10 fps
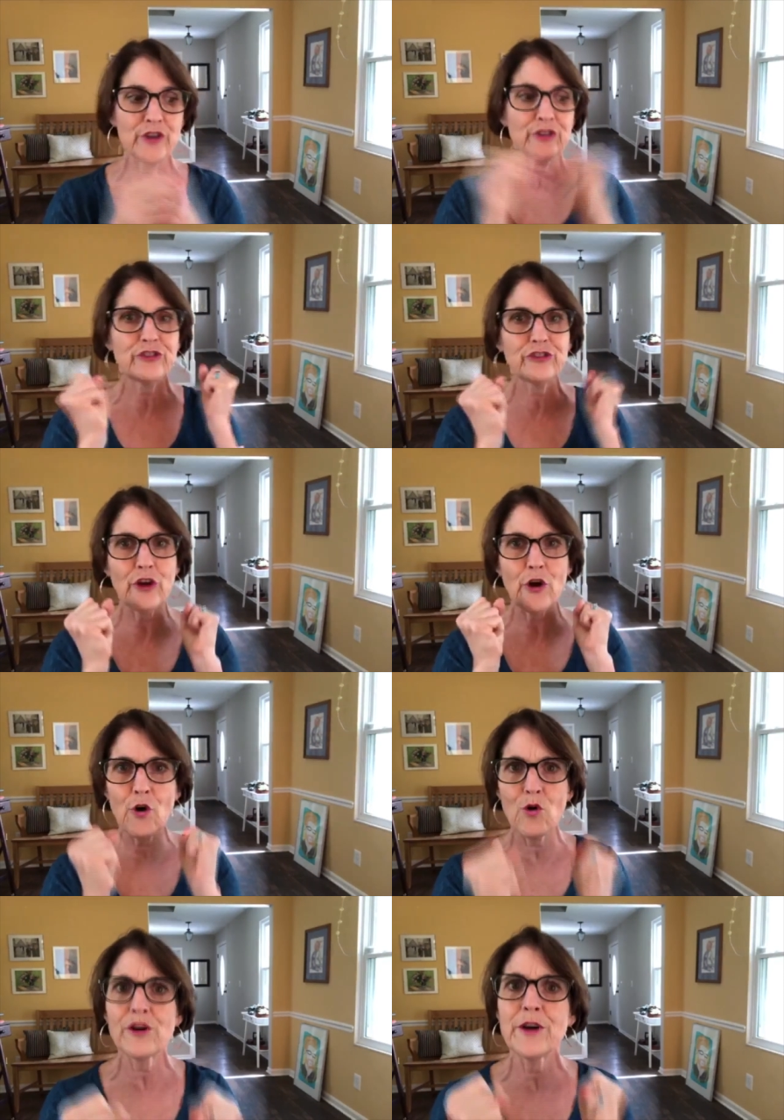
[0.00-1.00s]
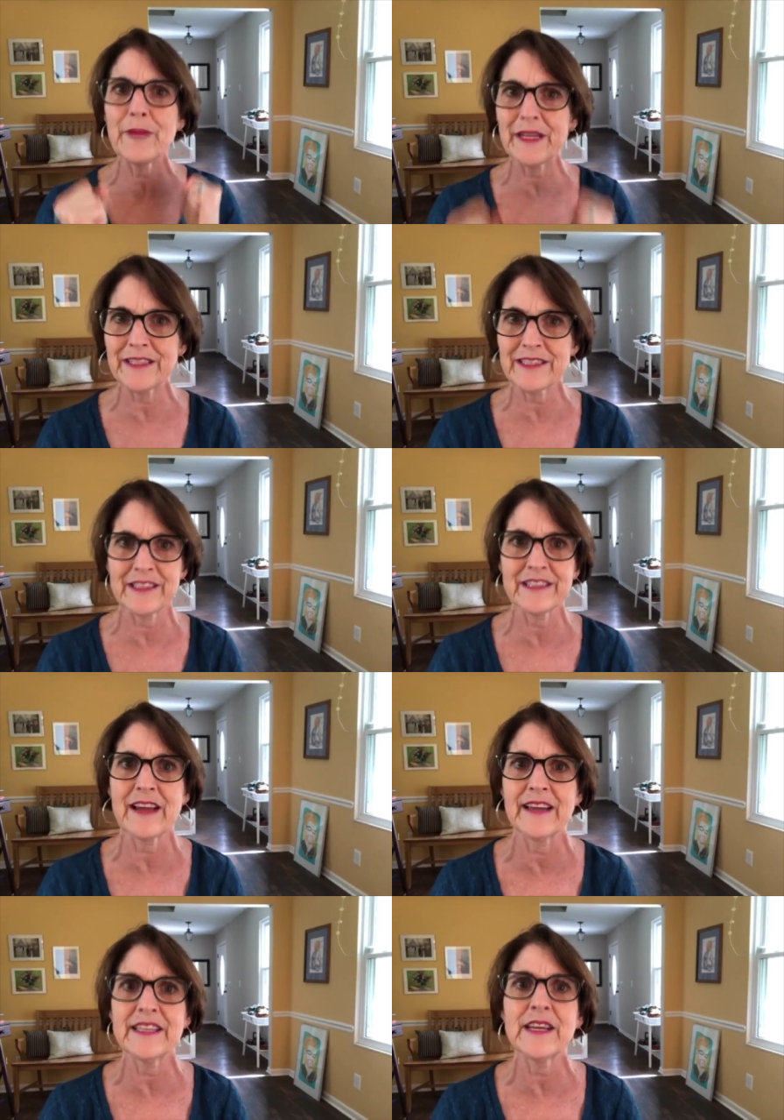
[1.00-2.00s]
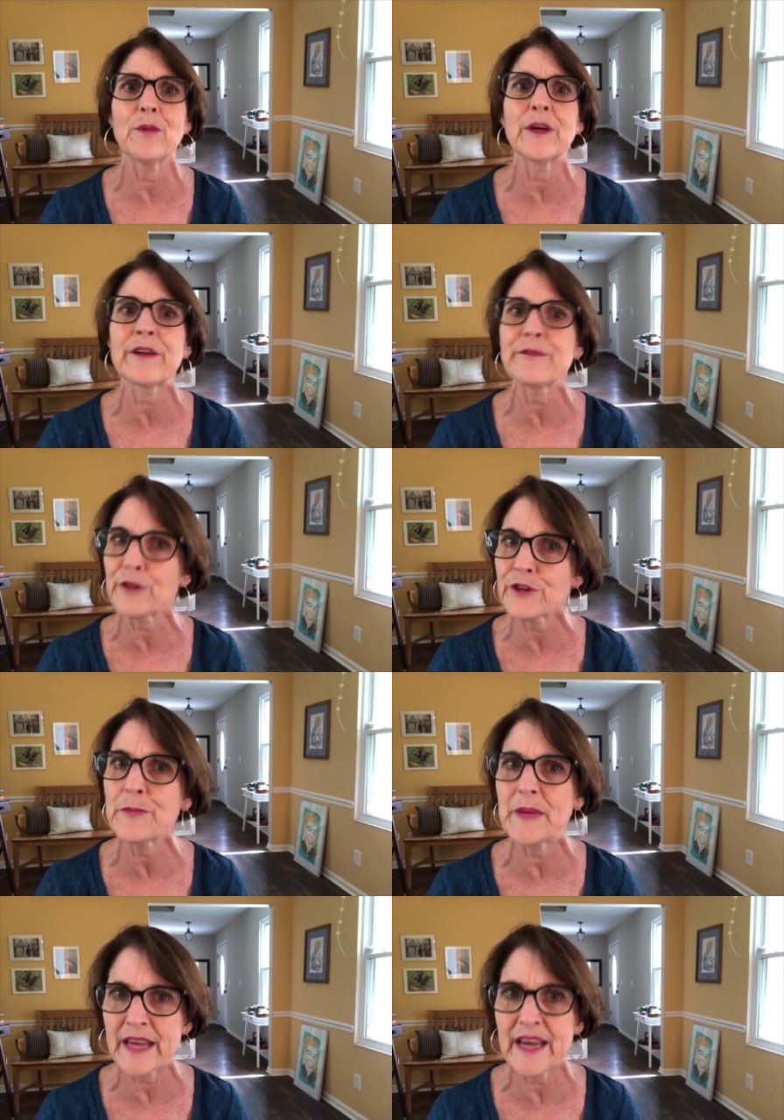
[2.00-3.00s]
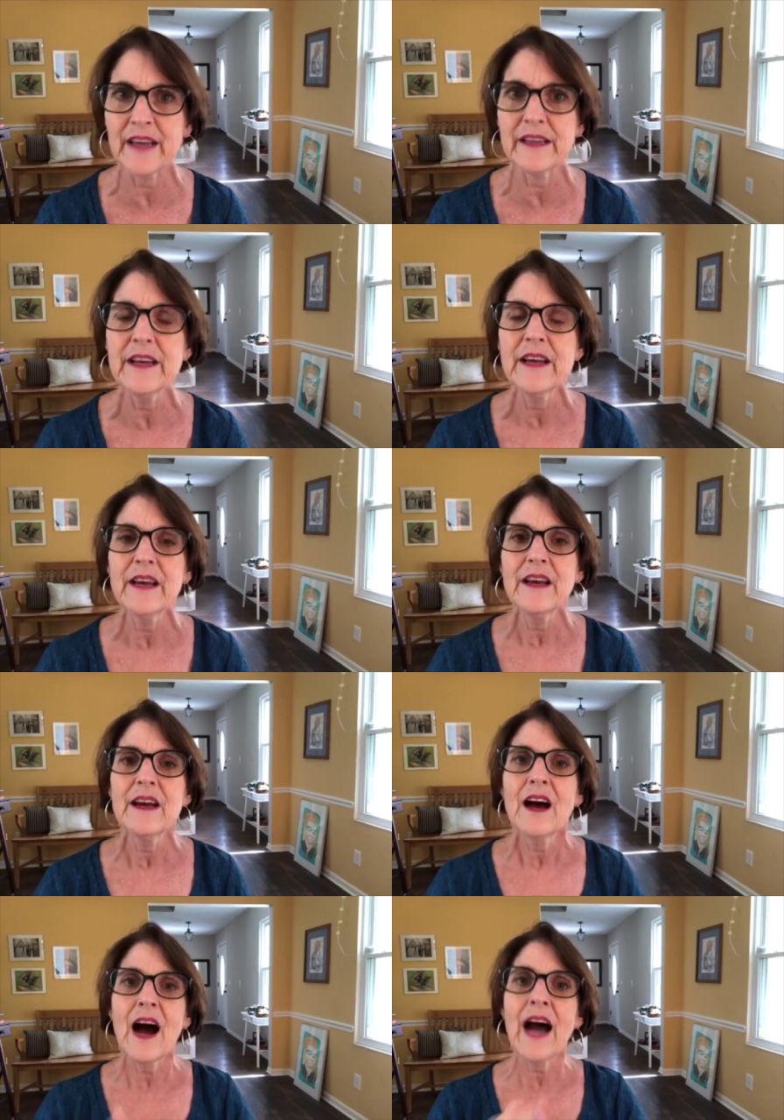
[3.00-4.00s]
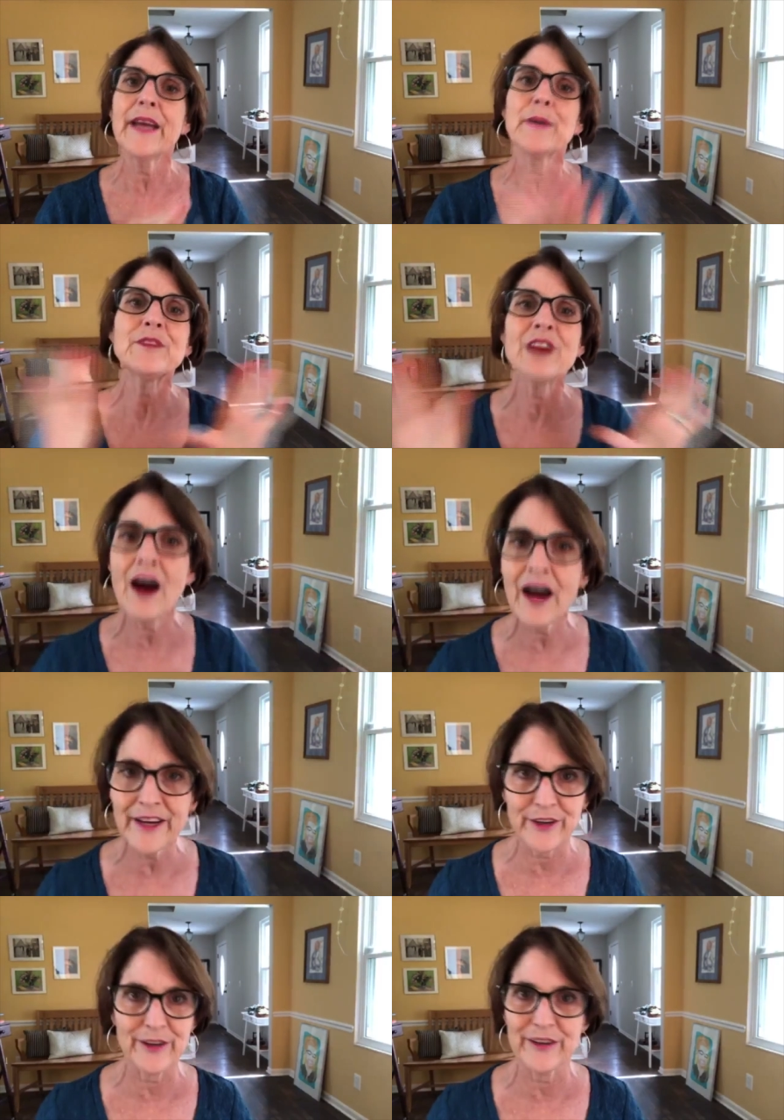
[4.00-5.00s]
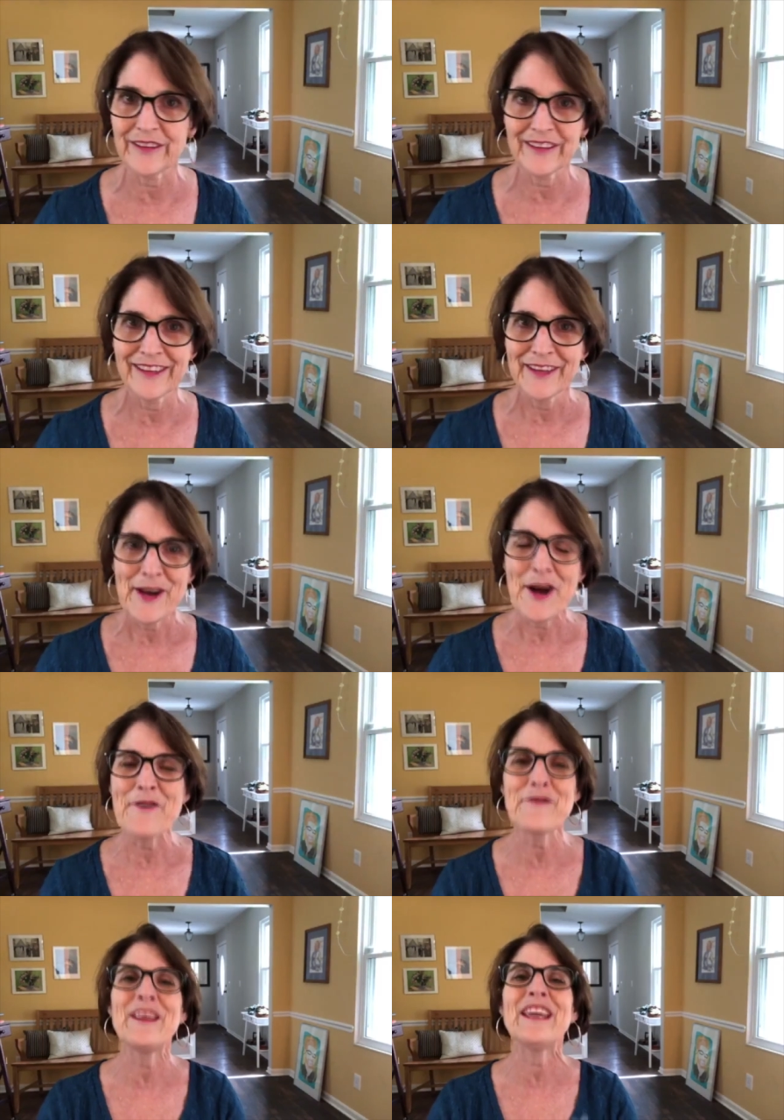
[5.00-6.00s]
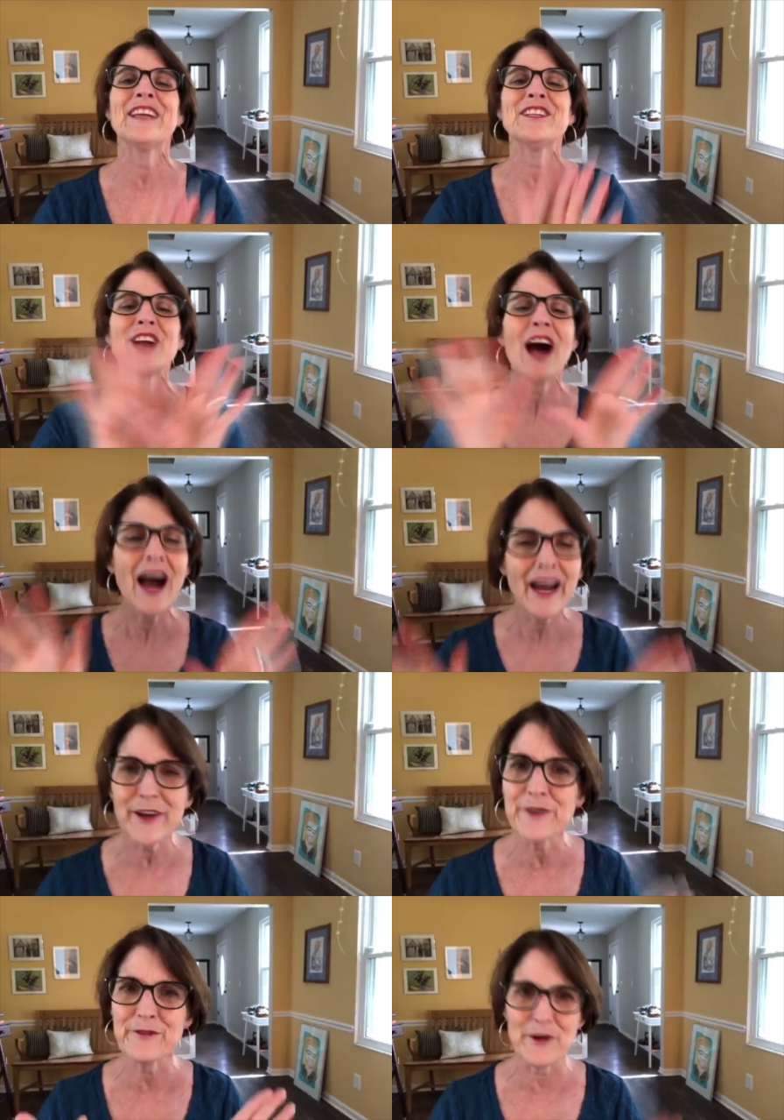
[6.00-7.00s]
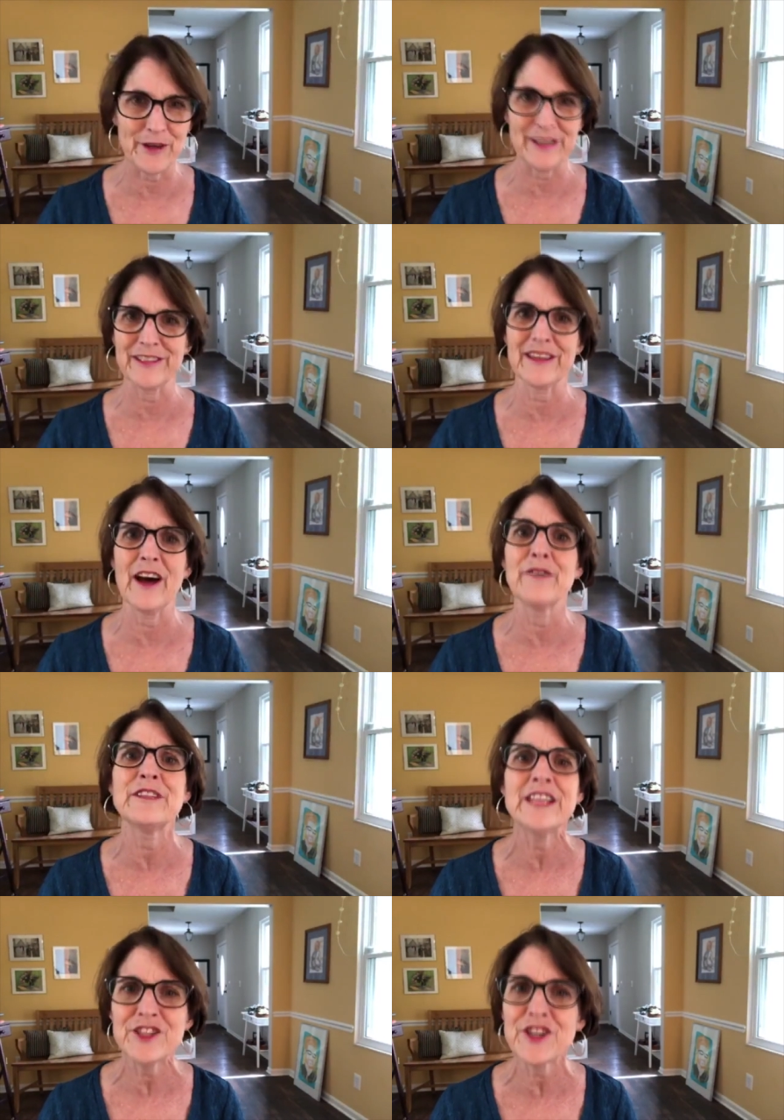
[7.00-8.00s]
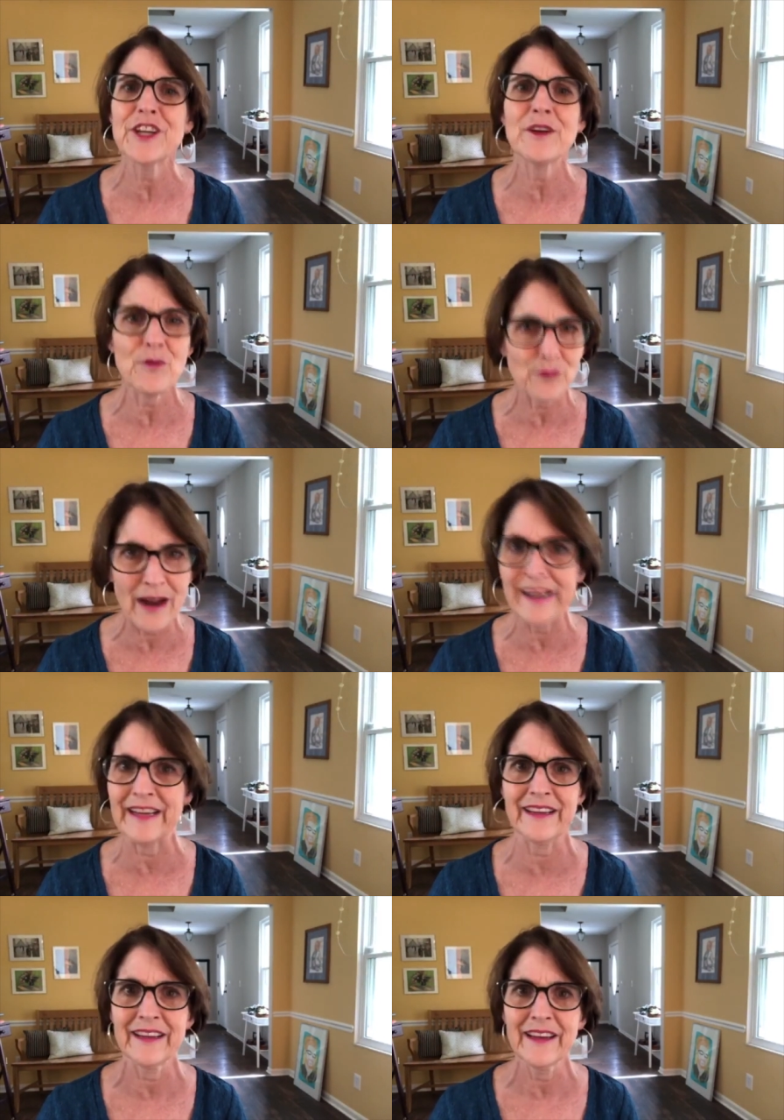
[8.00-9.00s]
so committed to this idea when I first began. I am tired of the entire focus of teaching writing